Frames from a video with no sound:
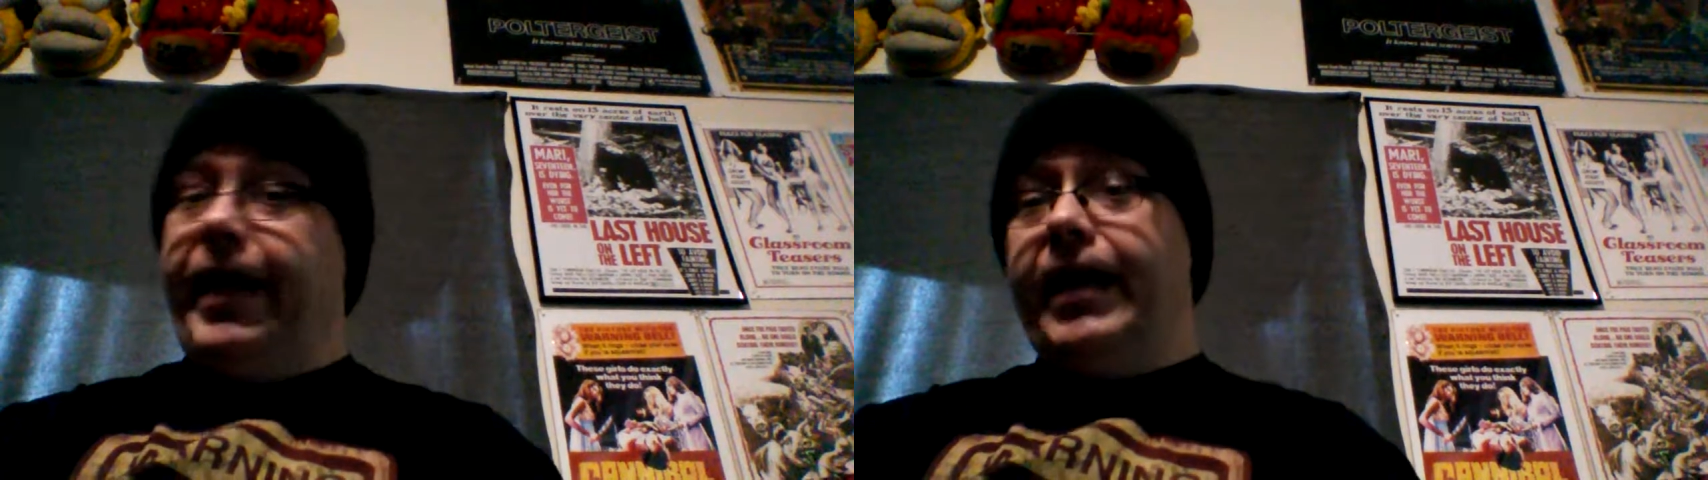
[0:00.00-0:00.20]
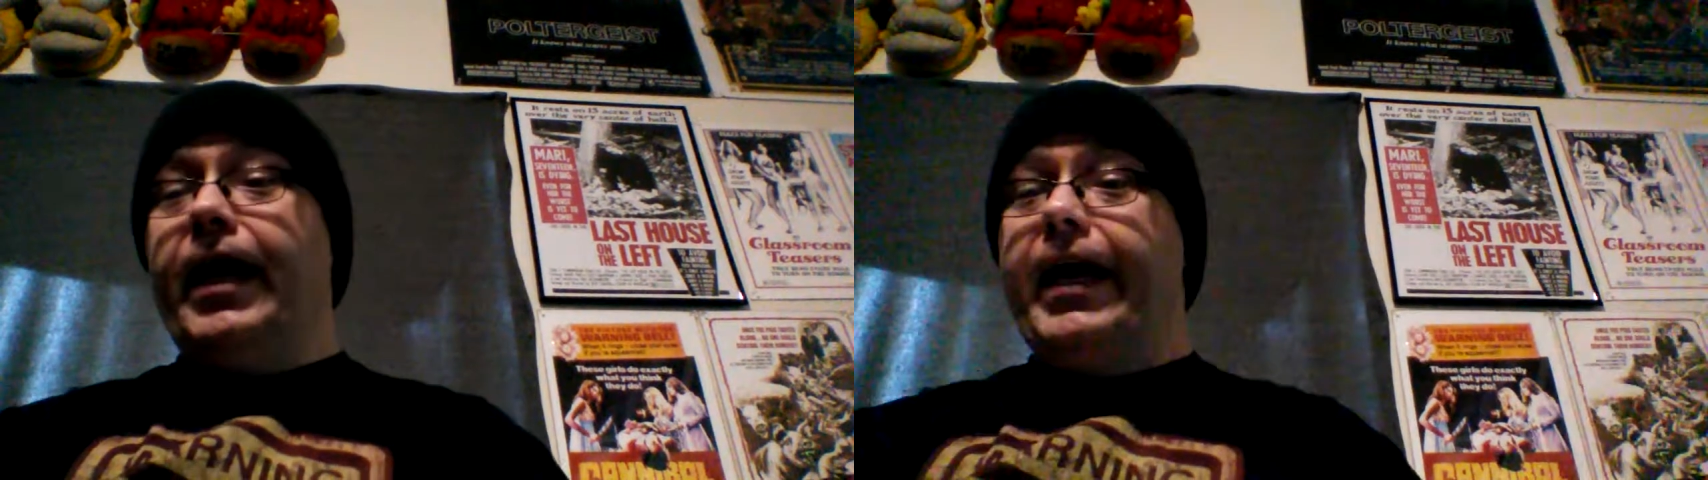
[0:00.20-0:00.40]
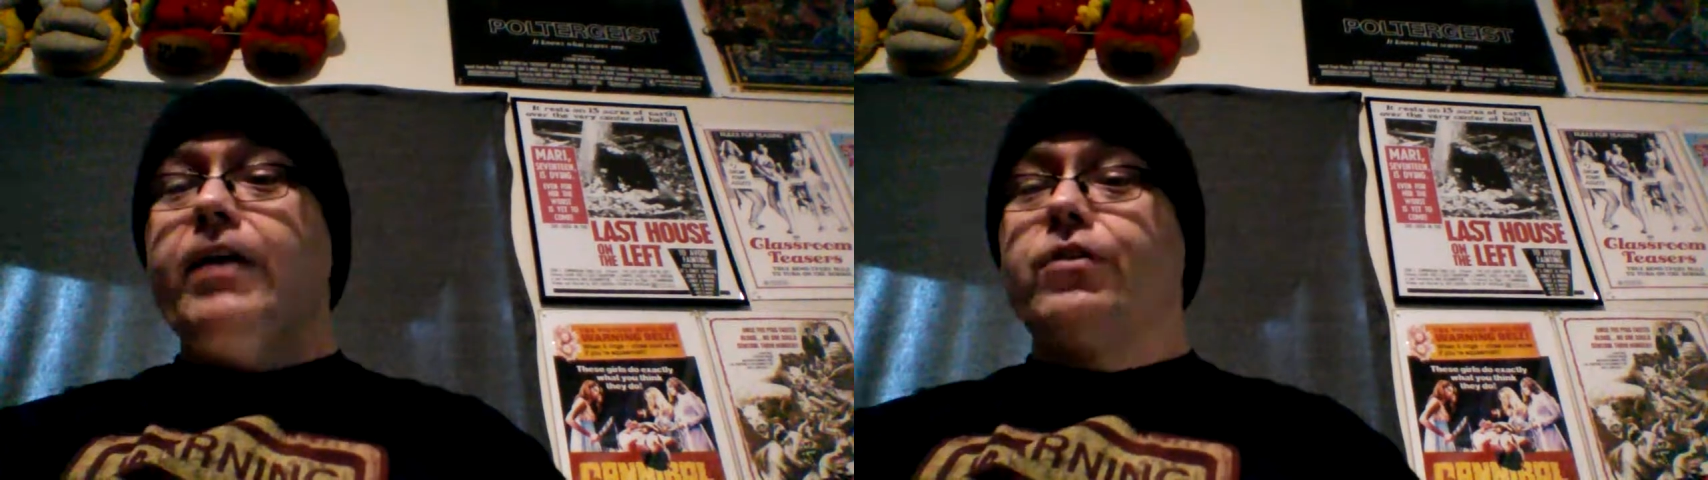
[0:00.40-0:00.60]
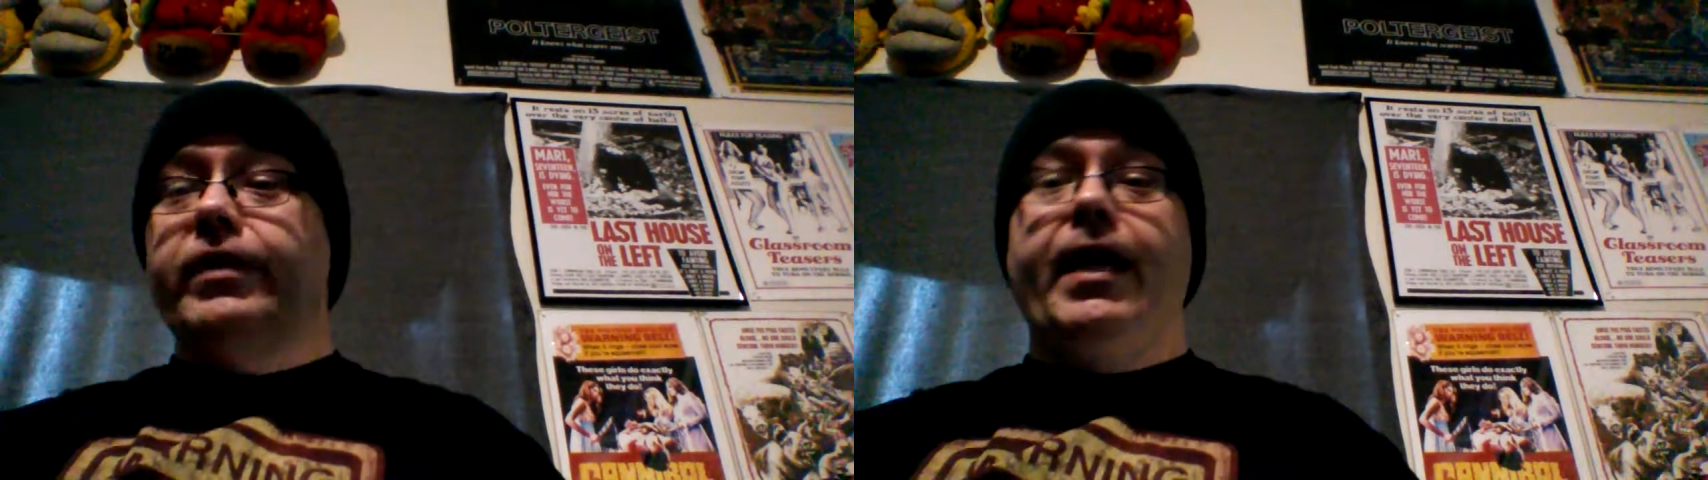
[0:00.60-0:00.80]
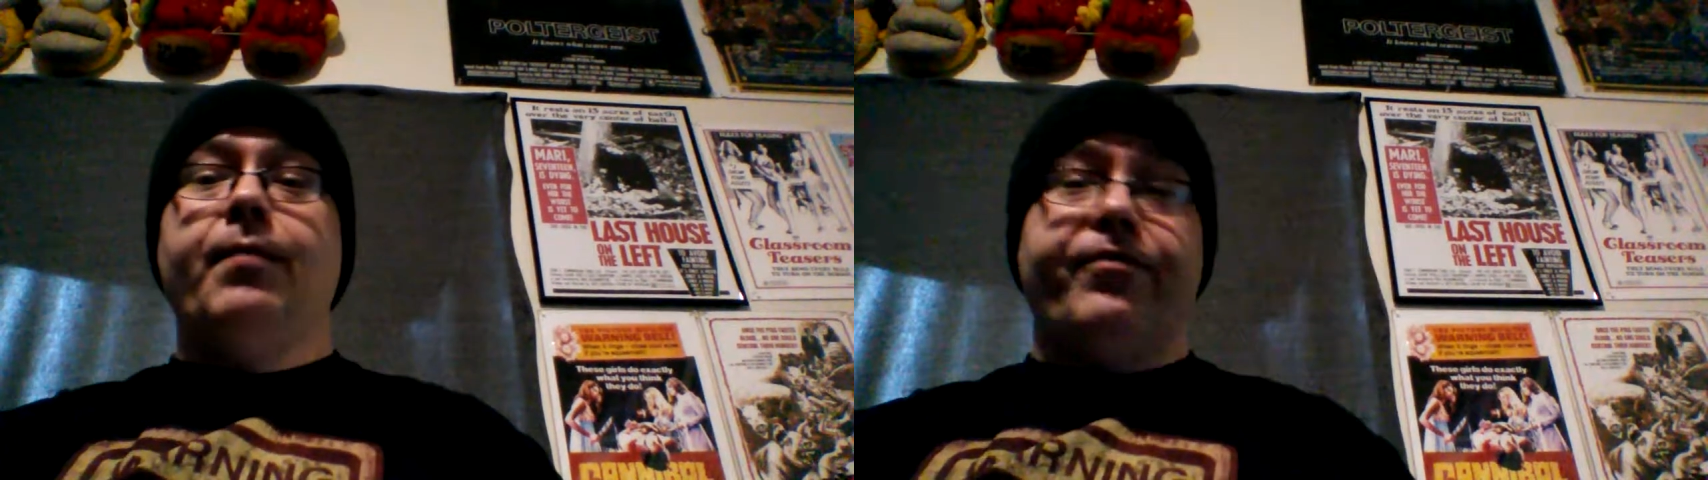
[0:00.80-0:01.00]
And I
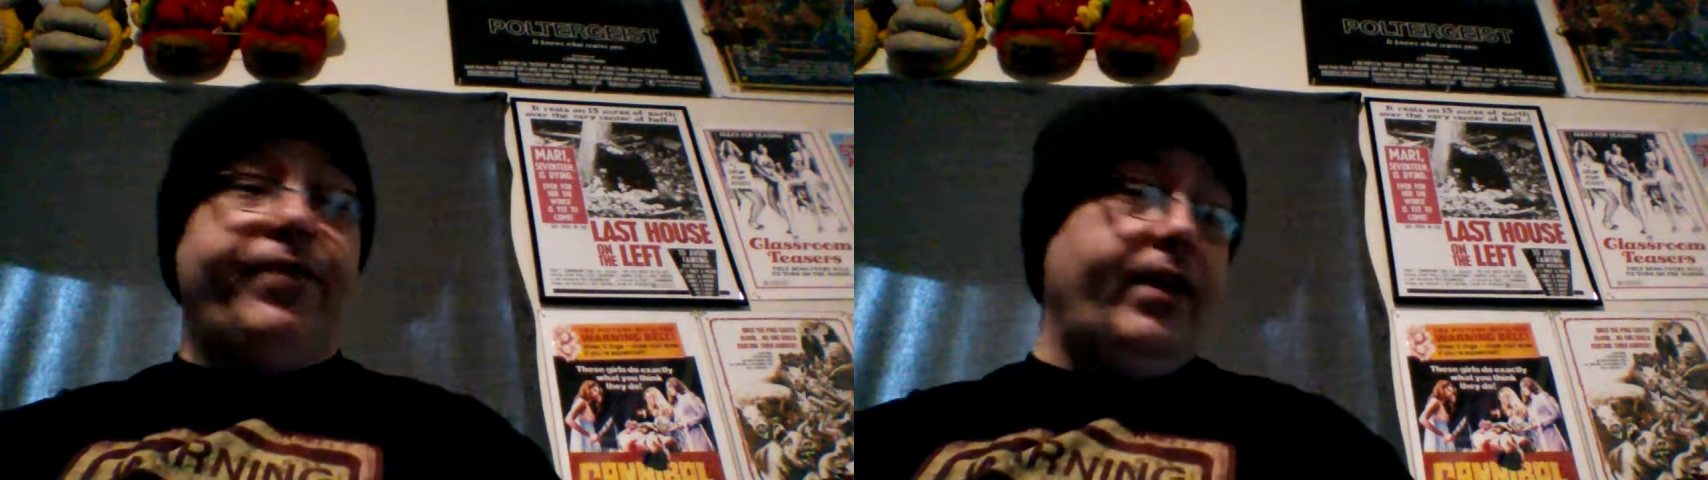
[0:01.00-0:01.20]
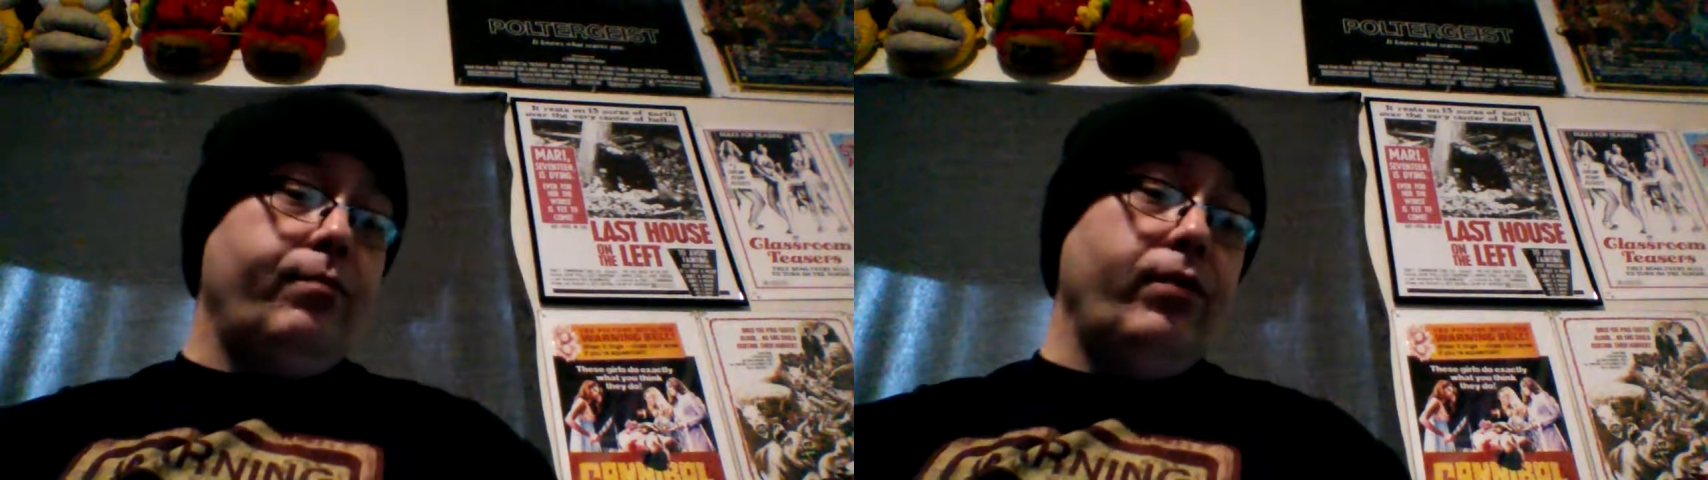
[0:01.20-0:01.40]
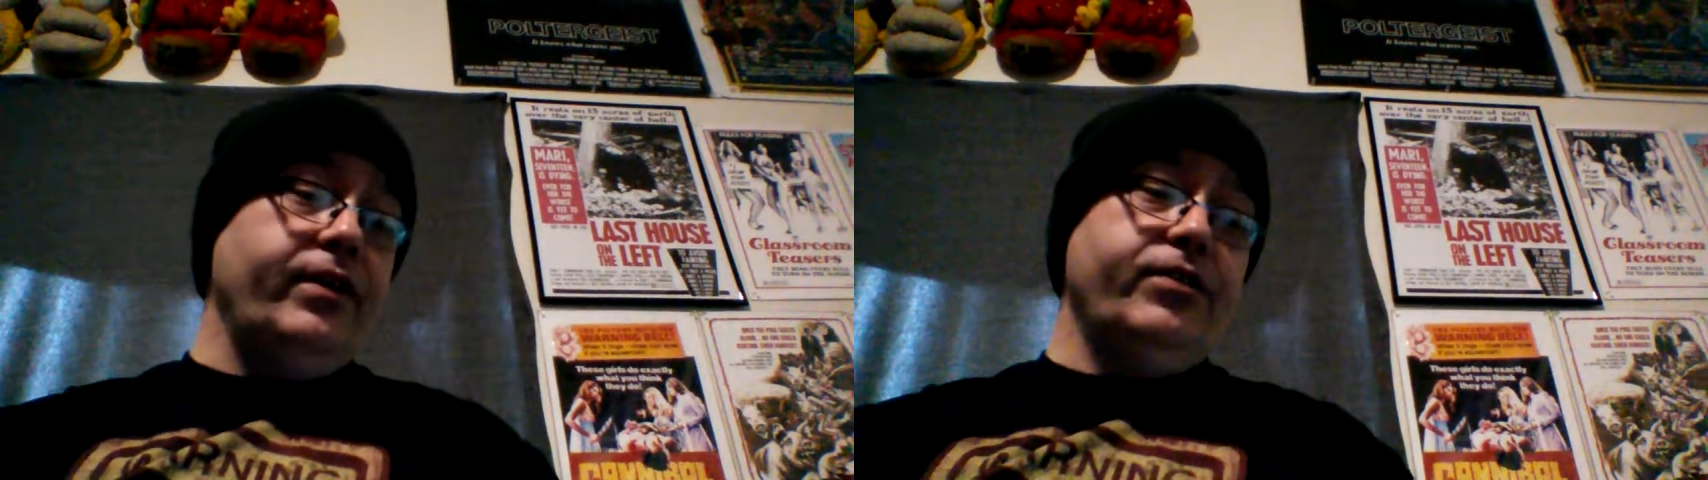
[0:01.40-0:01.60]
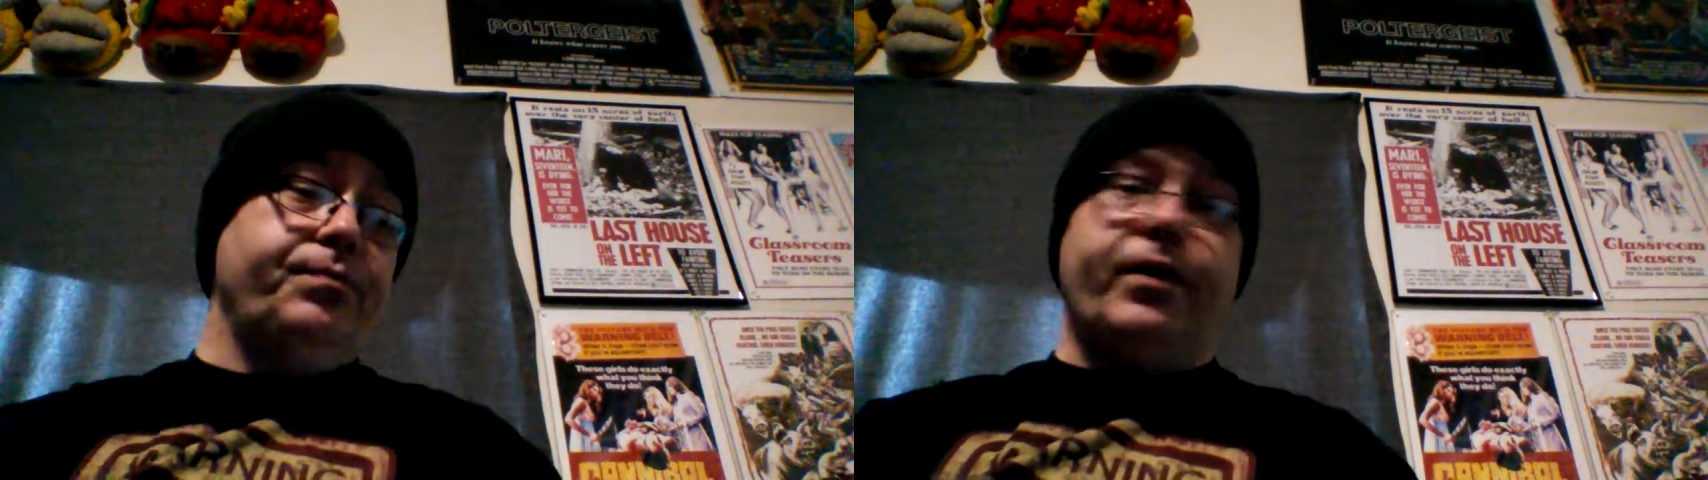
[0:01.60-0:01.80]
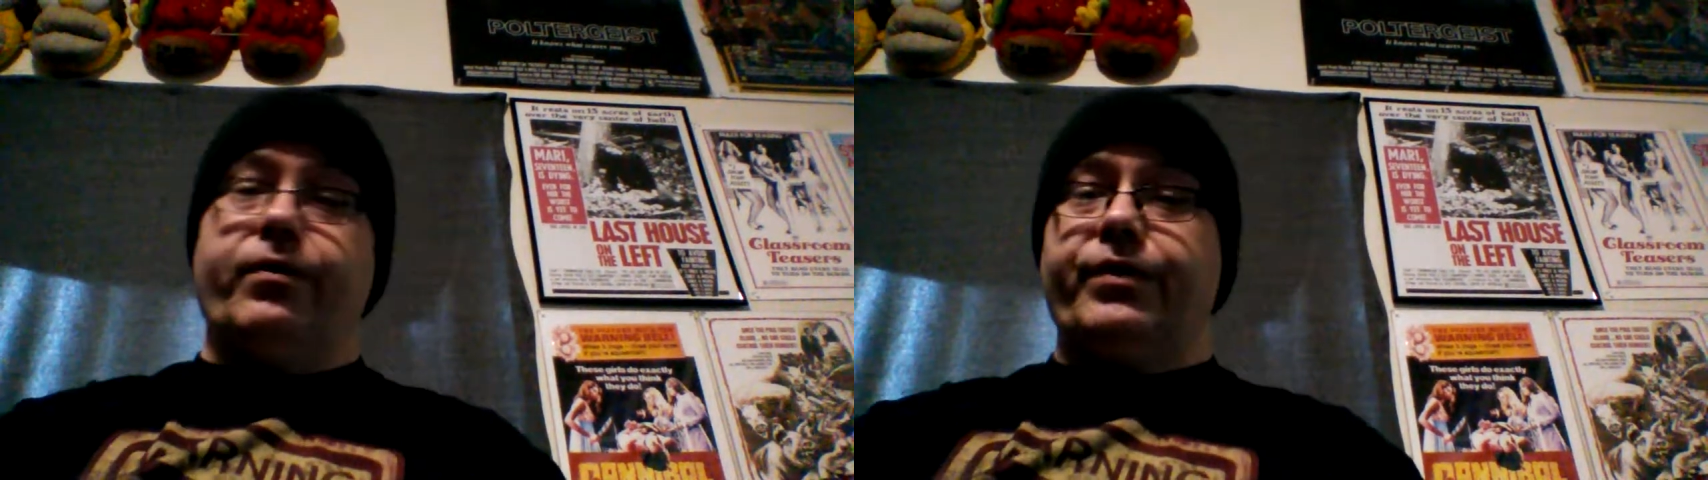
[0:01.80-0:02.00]
actually am a fan of Britney
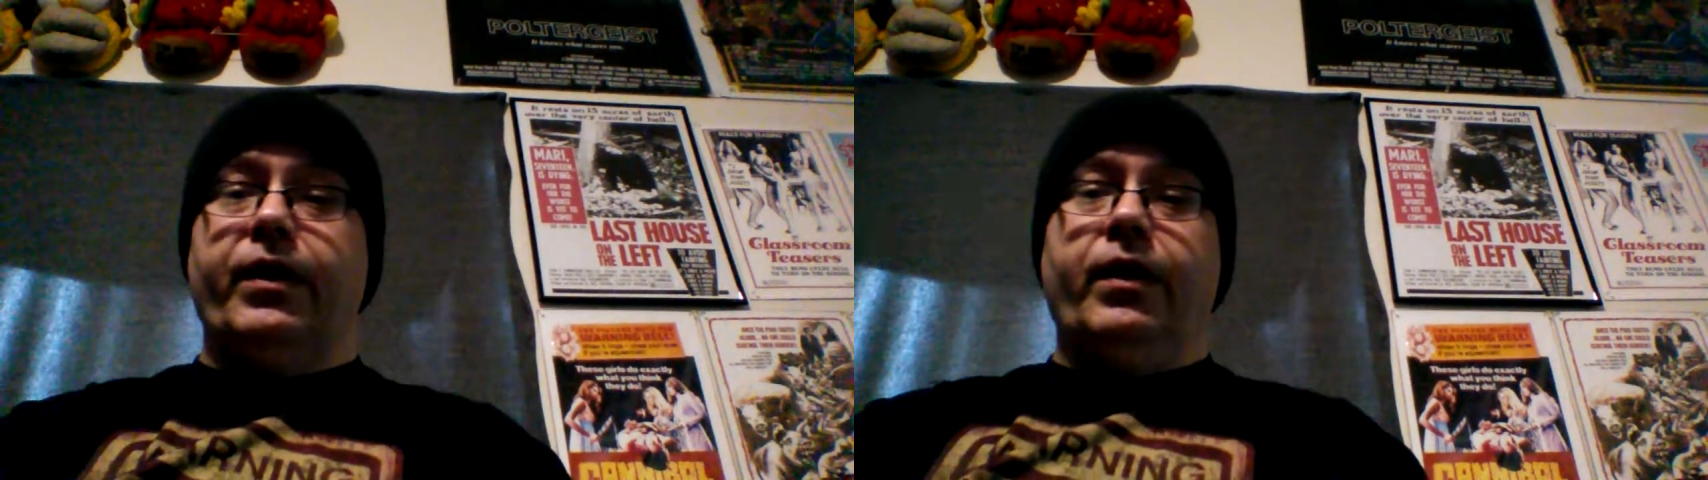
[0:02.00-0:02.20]
Spears.